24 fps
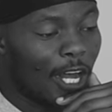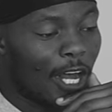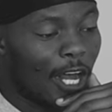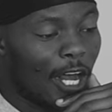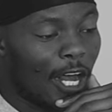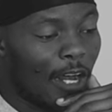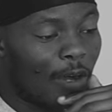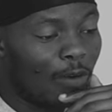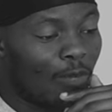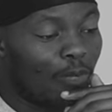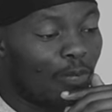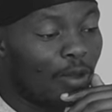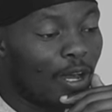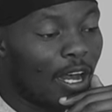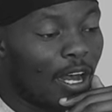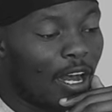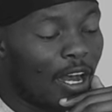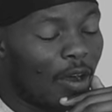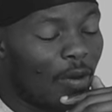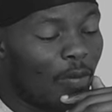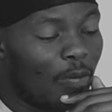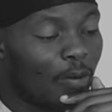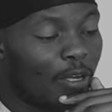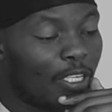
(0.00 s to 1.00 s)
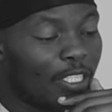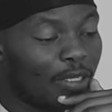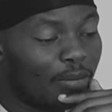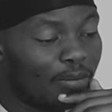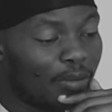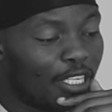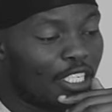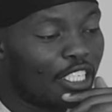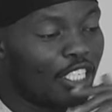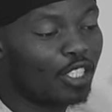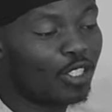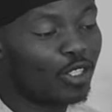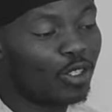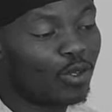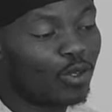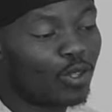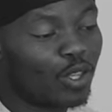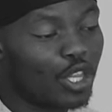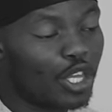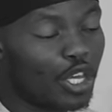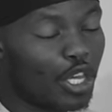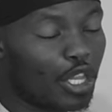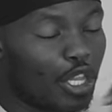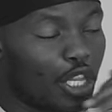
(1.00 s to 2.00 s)
How, how much money do you
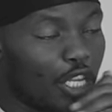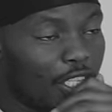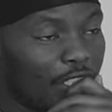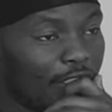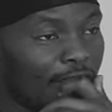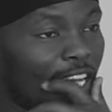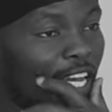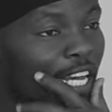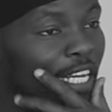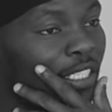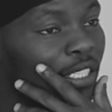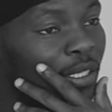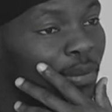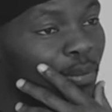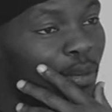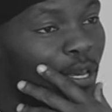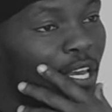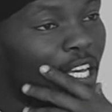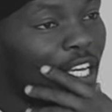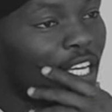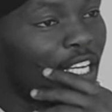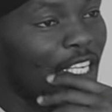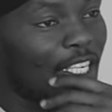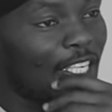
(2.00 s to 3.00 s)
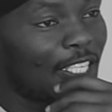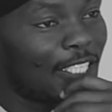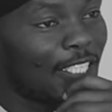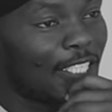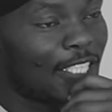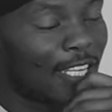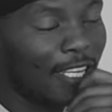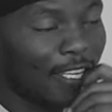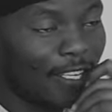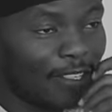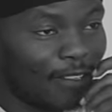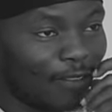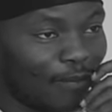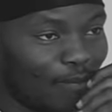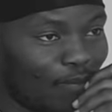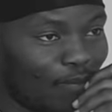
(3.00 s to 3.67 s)
think these guys make in a day?